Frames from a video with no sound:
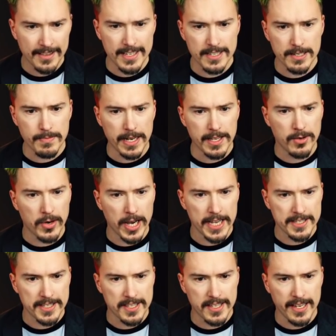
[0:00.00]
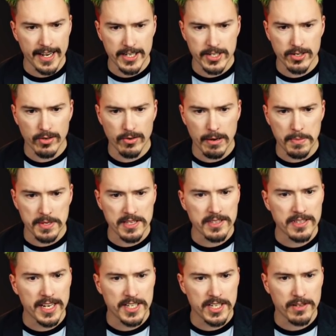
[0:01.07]
this by the way is a textual
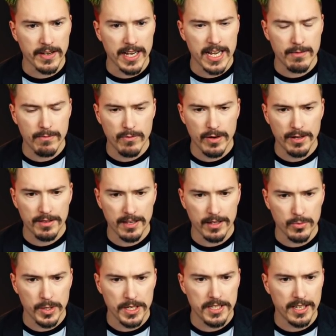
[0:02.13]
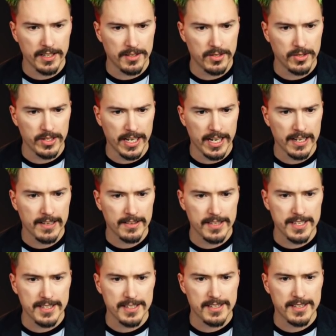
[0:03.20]
representation of everything we did today.
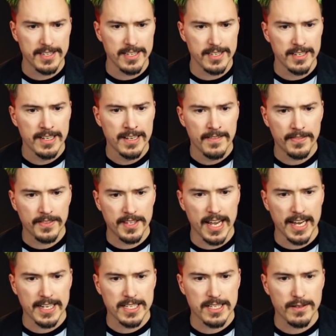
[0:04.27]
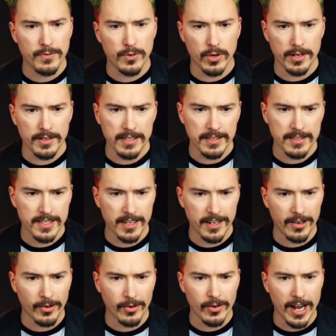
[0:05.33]
This is the text for the
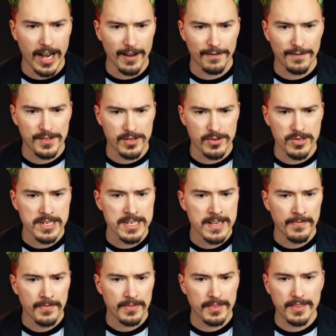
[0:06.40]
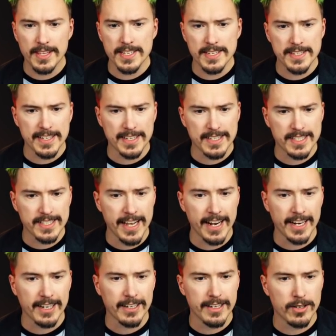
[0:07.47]
entire graph. So this is
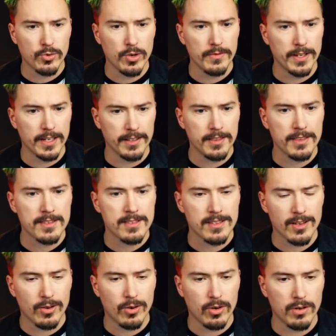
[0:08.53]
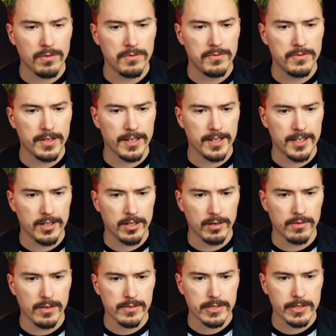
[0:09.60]
exactly equivalent of
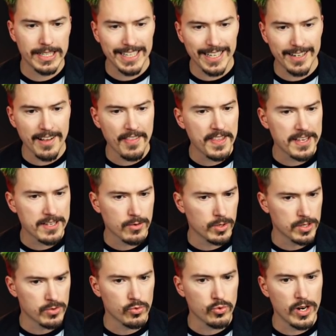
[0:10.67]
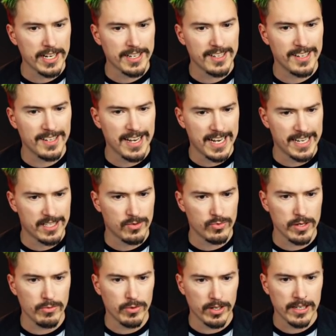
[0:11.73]
what we did, and this was written as
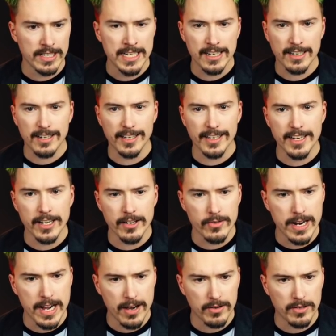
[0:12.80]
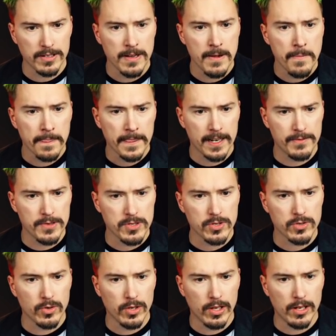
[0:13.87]
we were clicking around. And if you
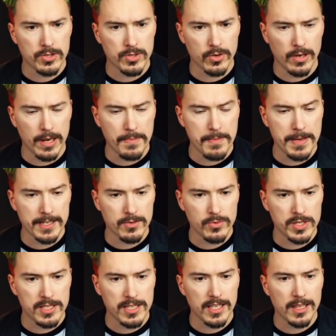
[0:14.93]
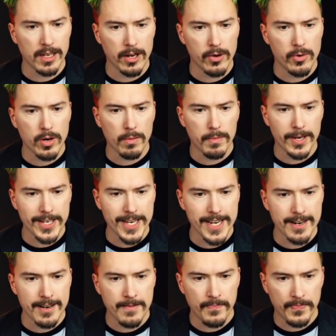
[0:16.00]
scroll up a bit, we see the logo body
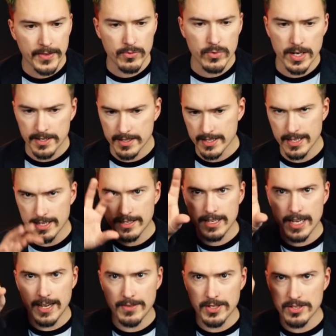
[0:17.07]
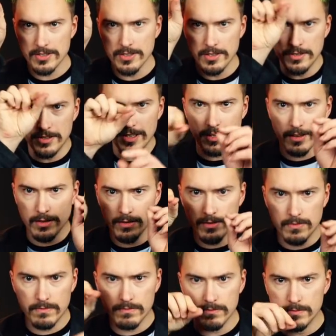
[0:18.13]
here, the ones that gave us the
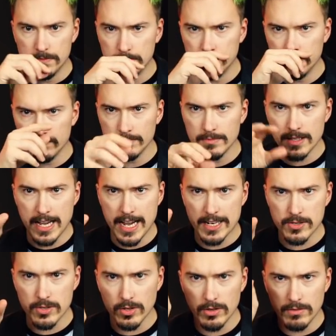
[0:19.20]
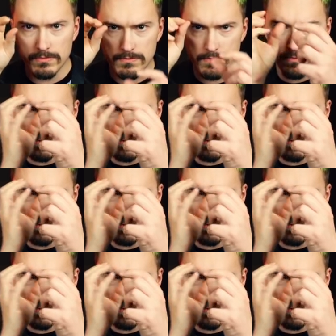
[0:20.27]
actual